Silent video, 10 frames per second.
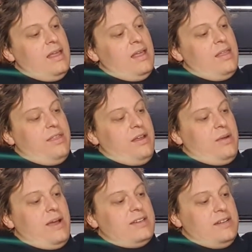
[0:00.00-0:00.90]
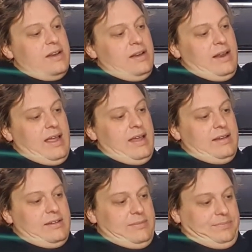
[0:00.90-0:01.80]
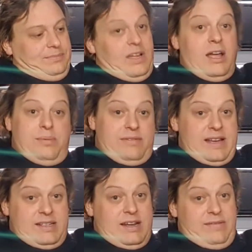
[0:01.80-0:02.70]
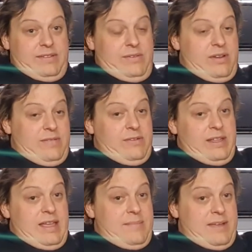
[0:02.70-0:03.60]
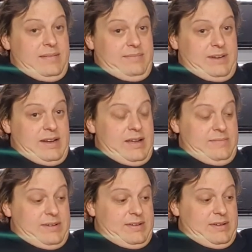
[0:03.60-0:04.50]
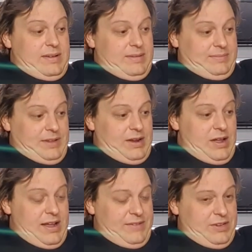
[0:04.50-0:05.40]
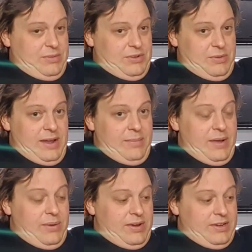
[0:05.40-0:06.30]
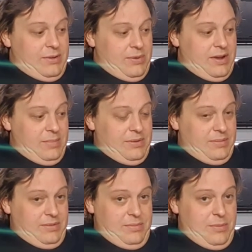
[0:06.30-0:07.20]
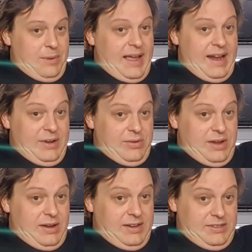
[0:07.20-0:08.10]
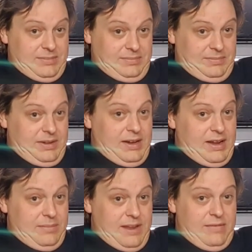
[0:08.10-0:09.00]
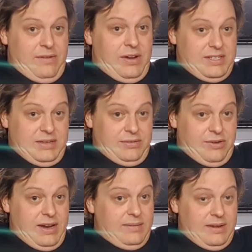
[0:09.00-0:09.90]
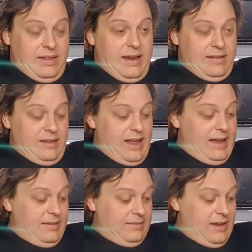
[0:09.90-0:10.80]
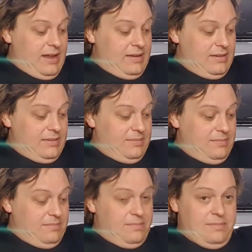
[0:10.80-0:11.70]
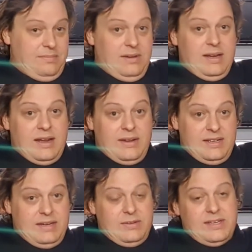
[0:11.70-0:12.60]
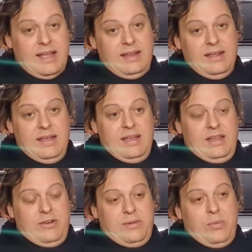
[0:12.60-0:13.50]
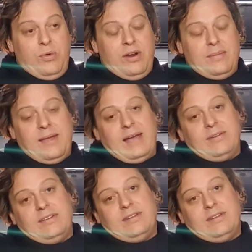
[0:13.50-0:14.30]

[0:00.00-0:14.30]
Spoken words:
third question is, I hope I've answered everything right for you there, mate. You know, I can't give too much away about what I do at work, but with my mechanical knowledge, you know, advice is free at the end of the day. And you know, you do say you're a bit worried about